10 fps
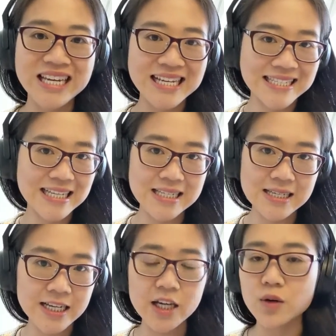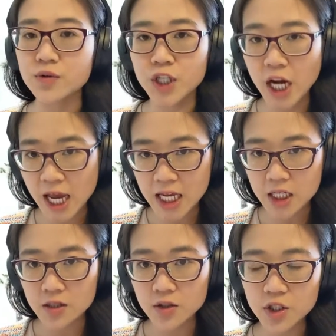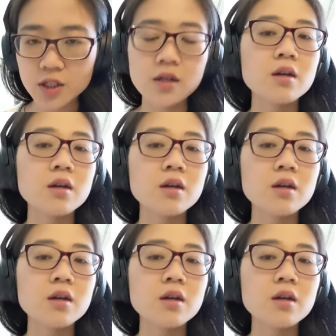necessity of change.